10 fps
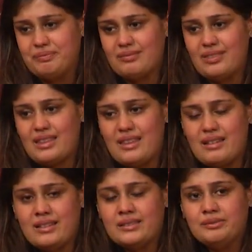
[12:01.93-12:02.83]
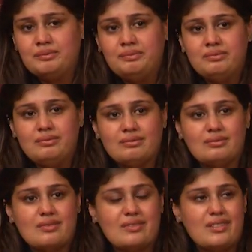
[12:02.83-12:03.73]

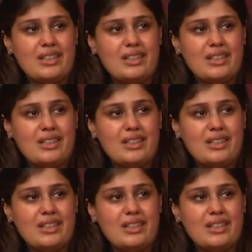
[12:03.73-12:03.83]
Nobody speaks.